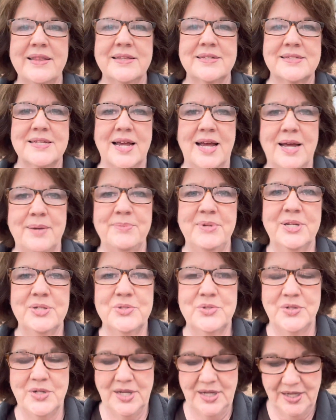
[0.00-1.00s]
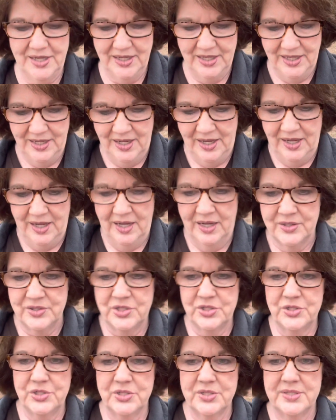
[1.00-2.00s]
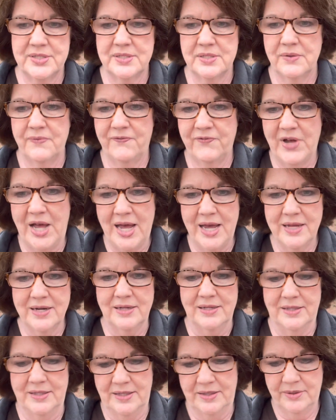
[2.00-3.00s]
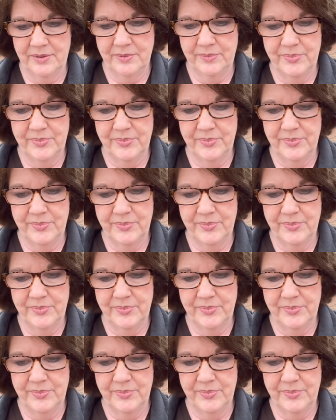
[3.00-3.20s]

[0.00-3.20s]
the time yesterday to just finally,